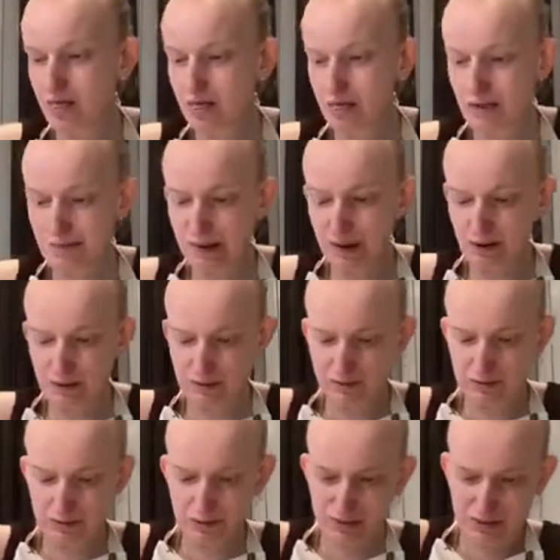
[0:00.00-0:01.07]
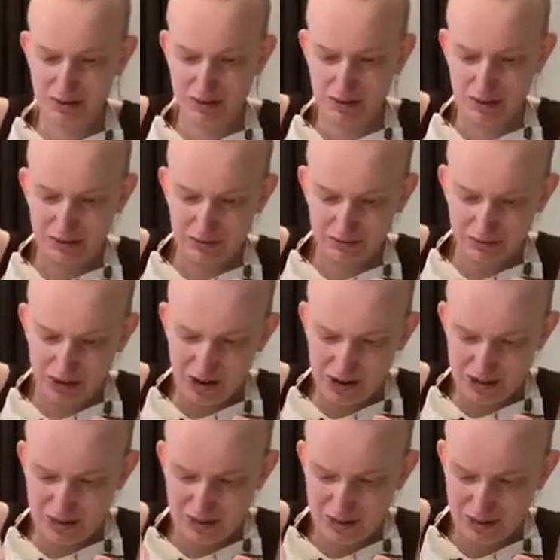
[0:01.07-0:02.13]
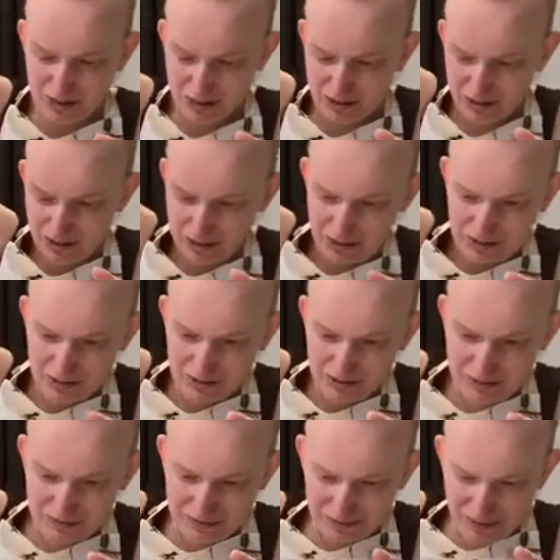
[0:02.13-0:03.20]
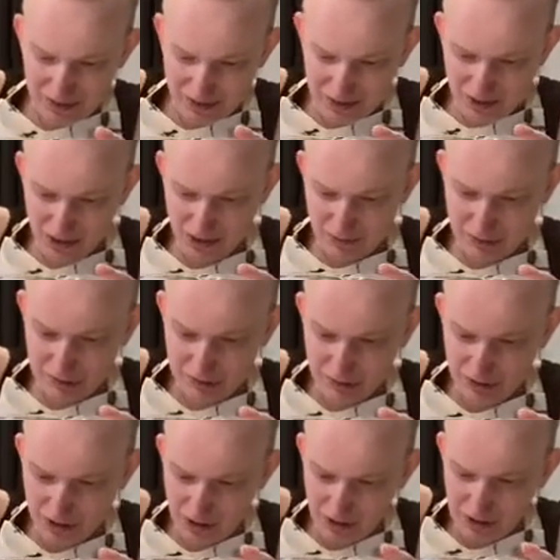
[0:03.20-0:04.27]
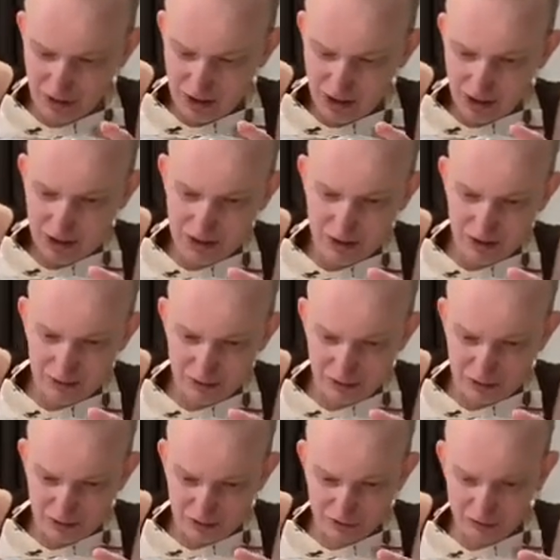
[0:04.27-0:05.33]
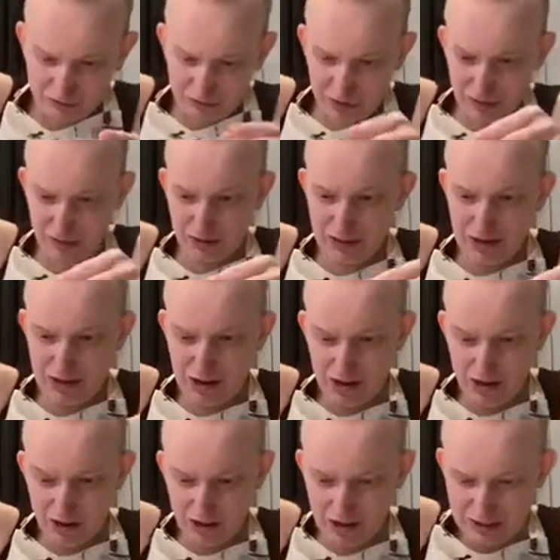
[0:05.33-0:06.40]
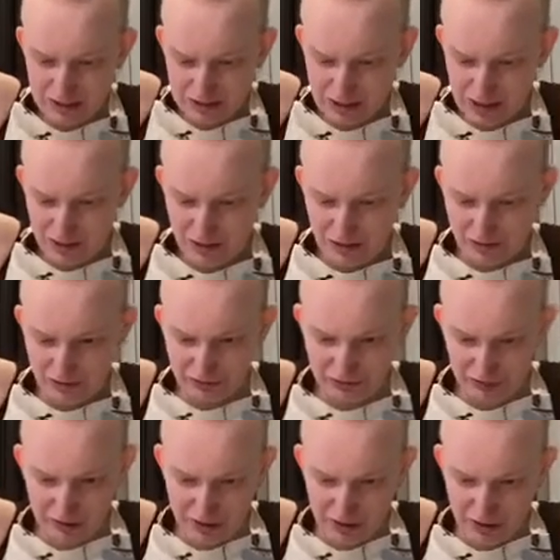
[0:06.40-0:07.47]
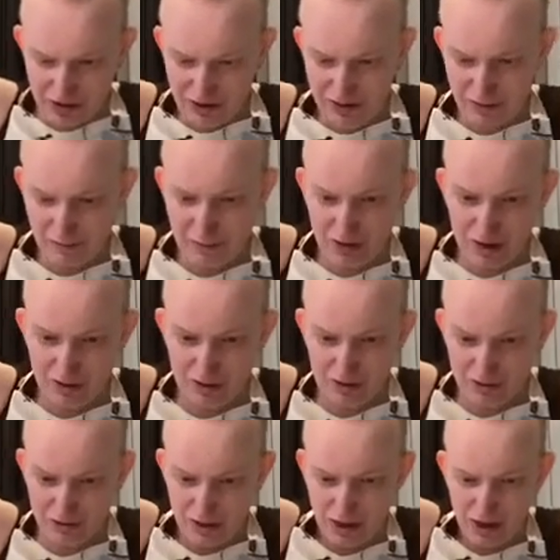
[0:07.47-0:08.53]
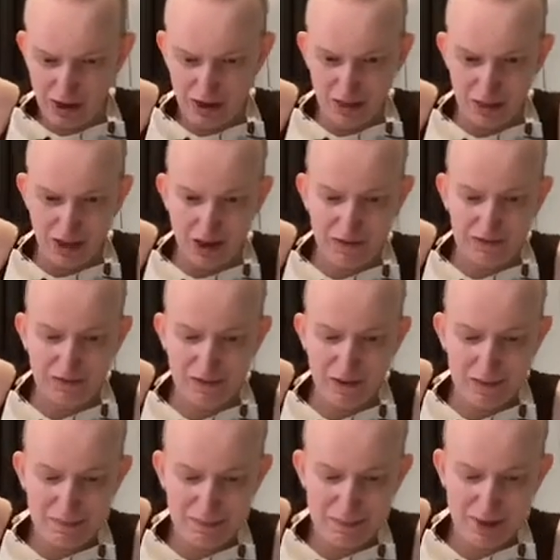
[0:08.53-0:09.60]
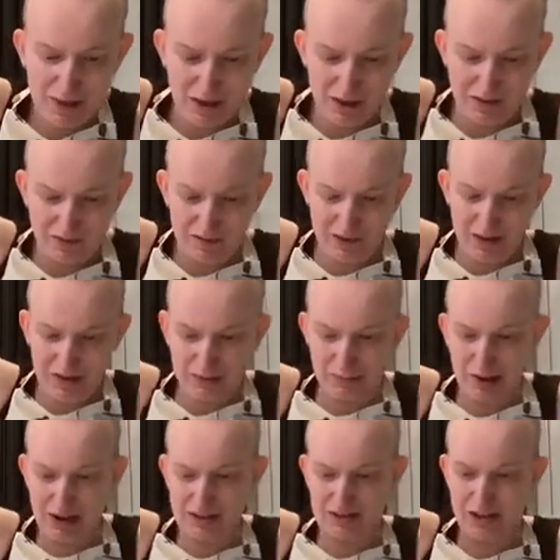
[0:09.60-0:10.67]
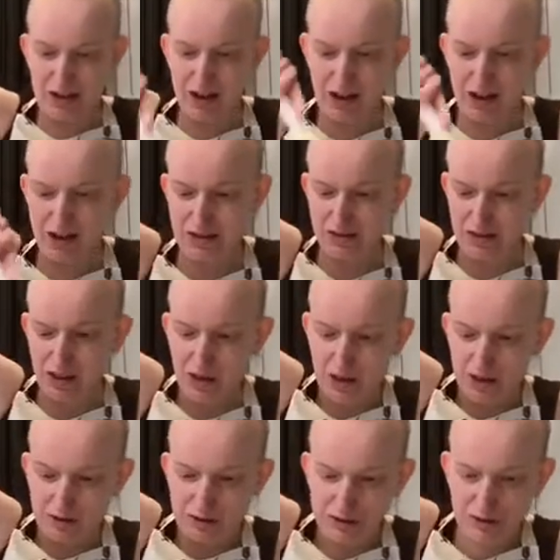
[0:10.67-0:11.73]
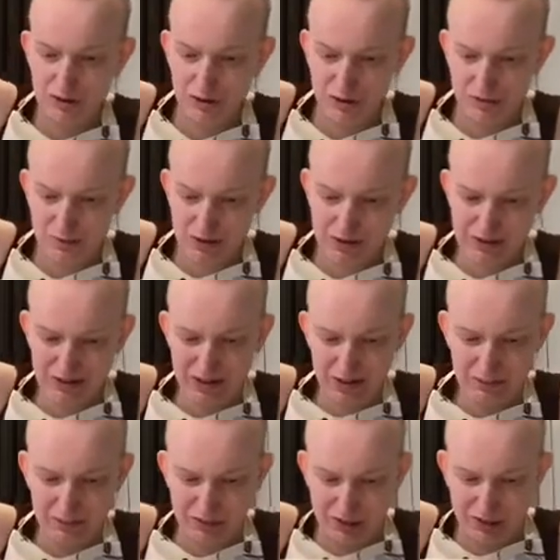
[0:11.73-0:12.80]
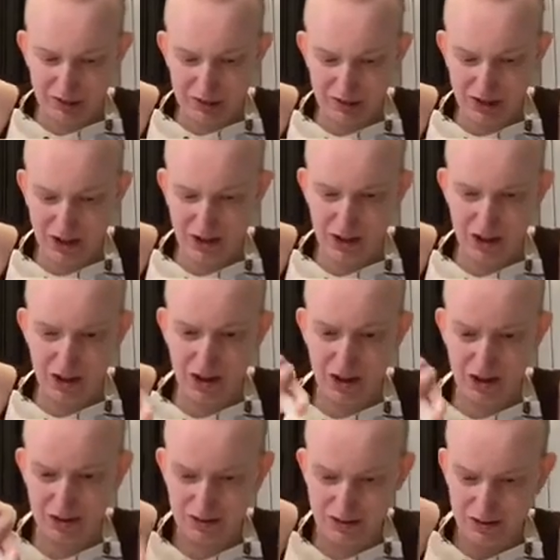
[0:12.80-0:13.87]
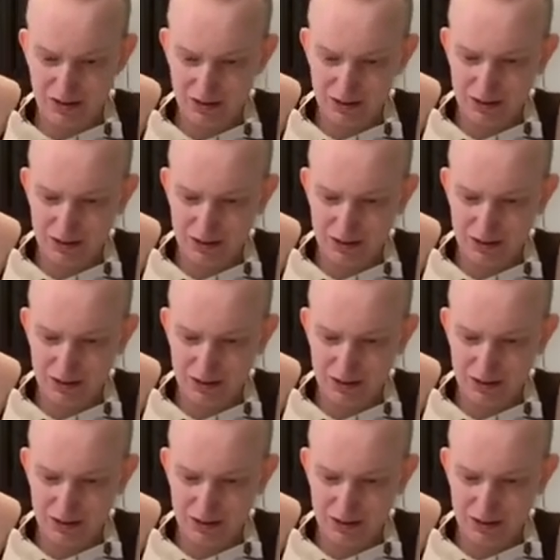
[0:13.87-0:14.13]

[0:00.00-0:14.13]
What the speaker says: the bowls. Right. And then I'm just going to, again, fold it in on itself. I'm trying to make sure that every bit of this batter has some stem ginger in it